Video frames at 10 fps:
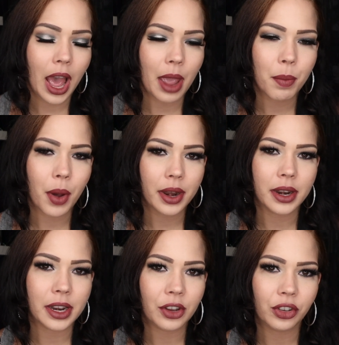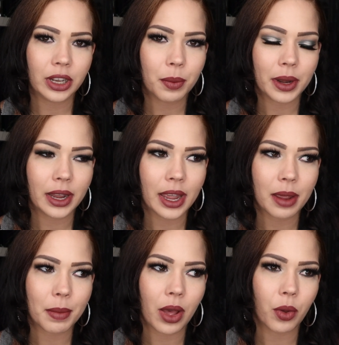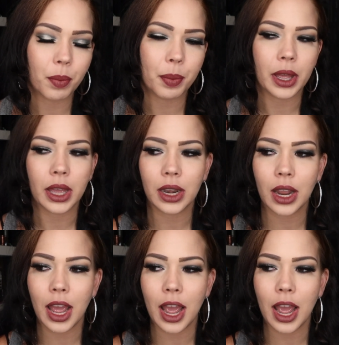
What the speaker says: I bought it initially when it came out, but